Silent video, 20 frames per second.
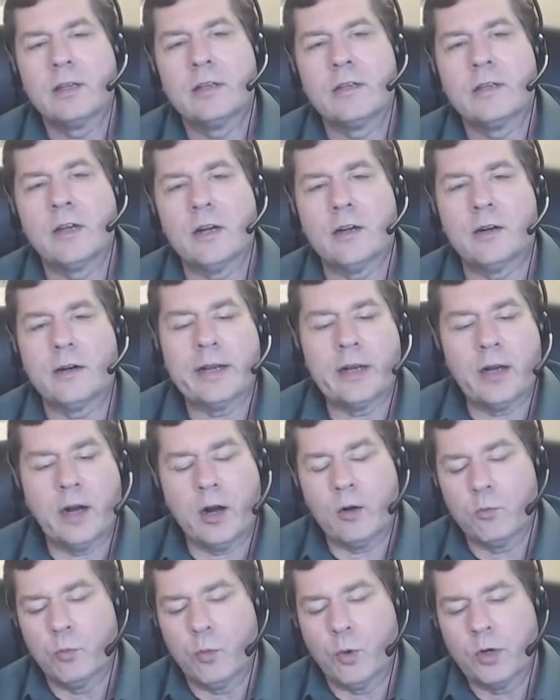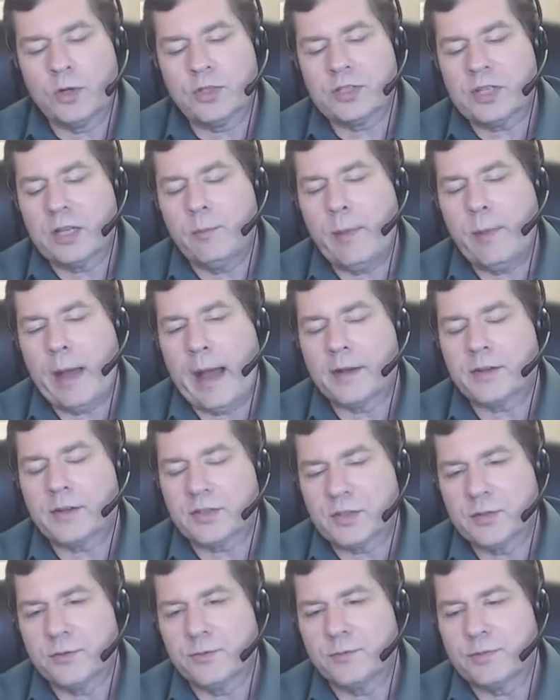all right, our words can
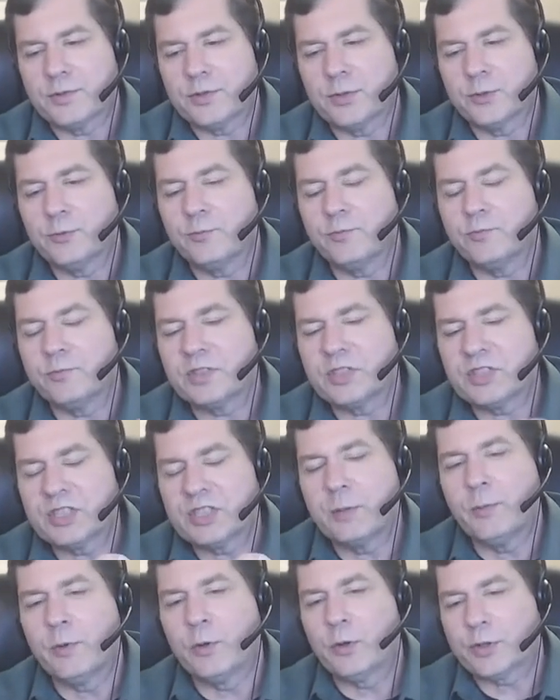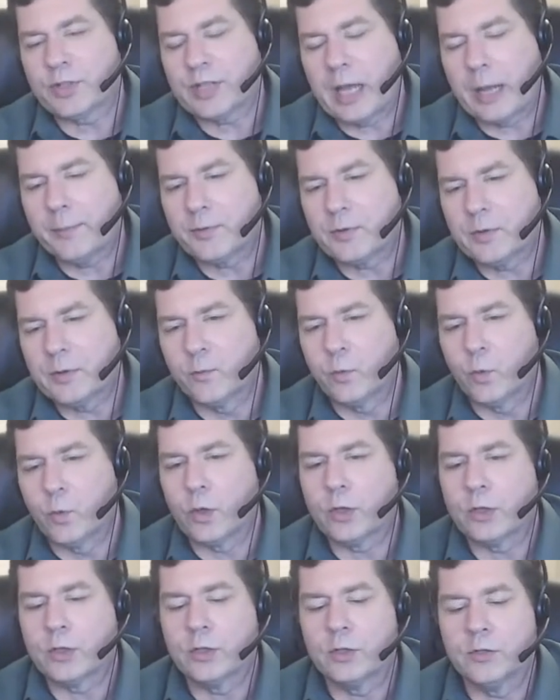match to similar types of
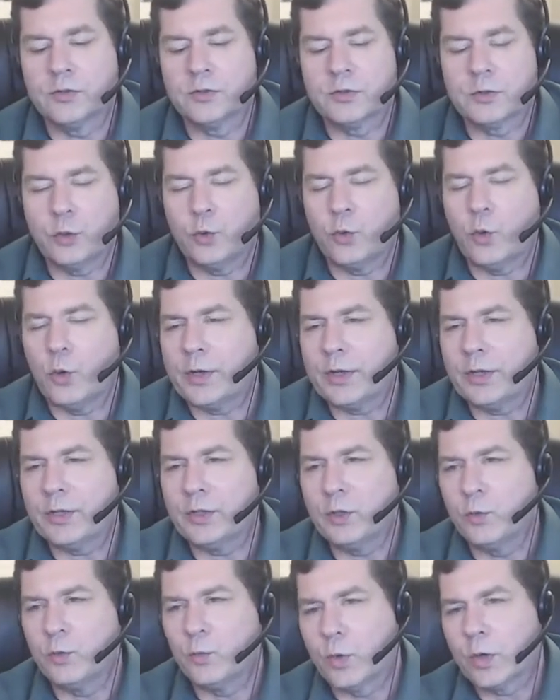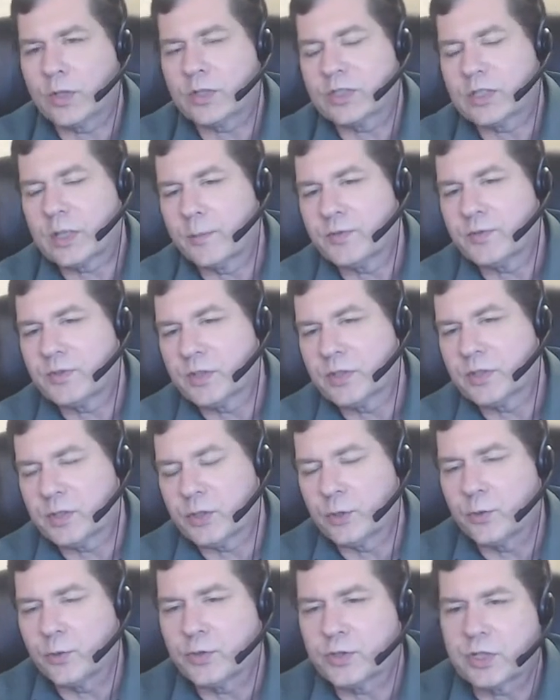words. Google can do word
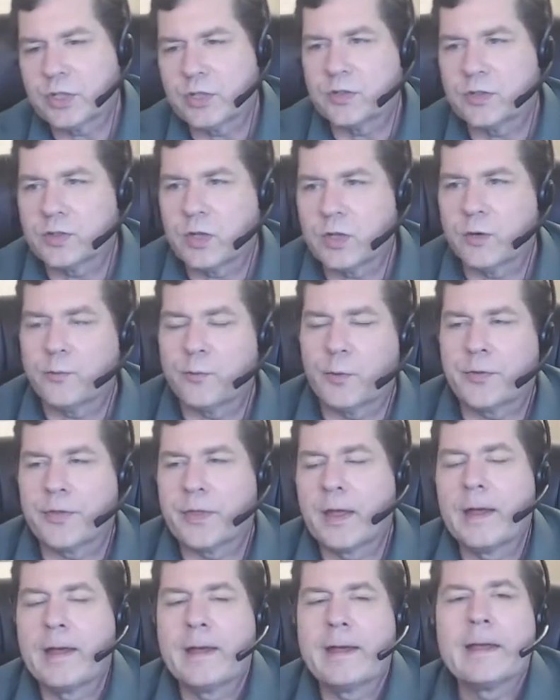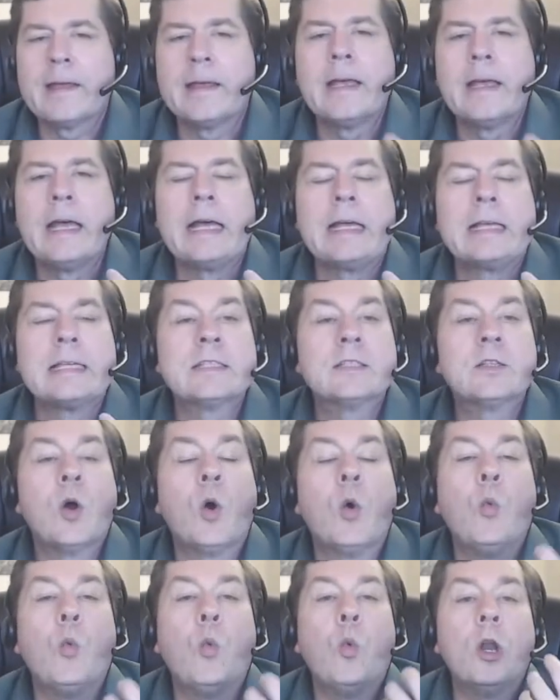substitution, so forth. So
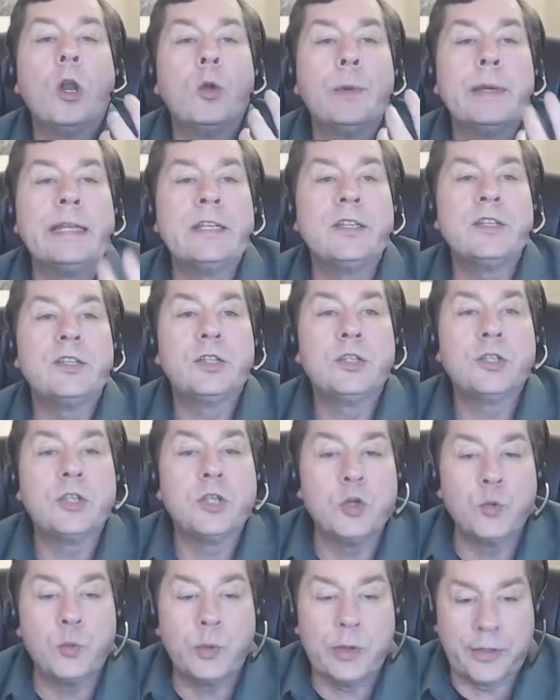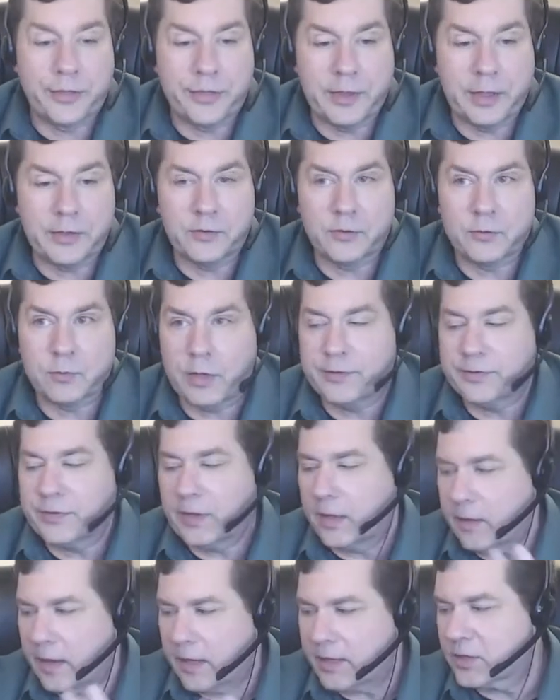what do we do with this, right?
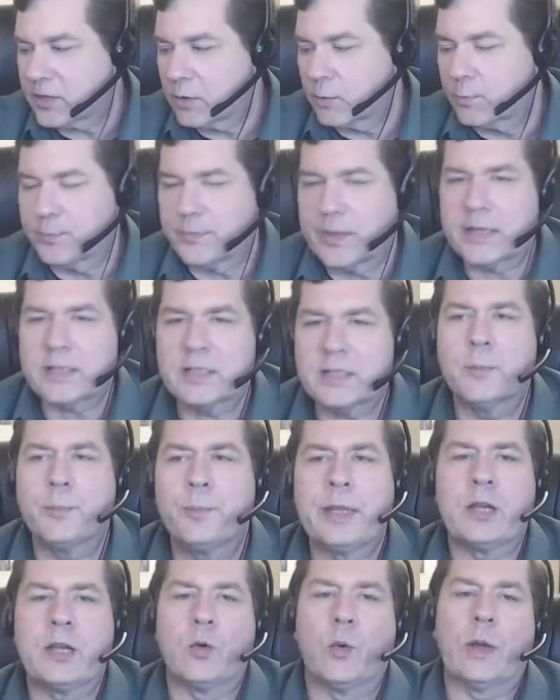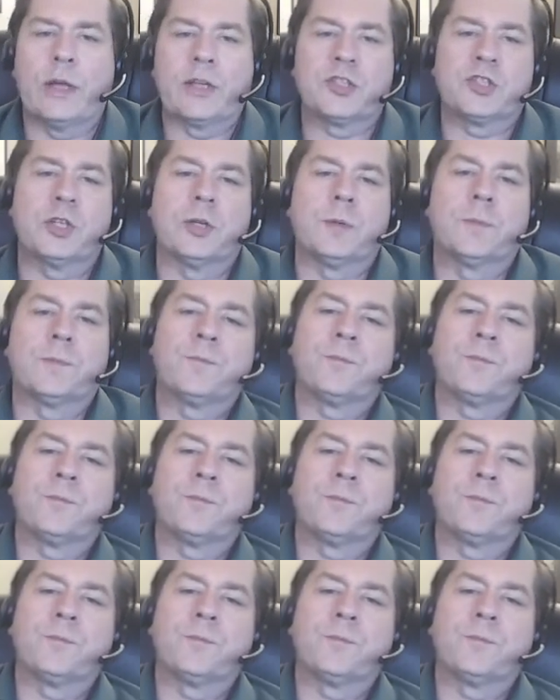That's the big question.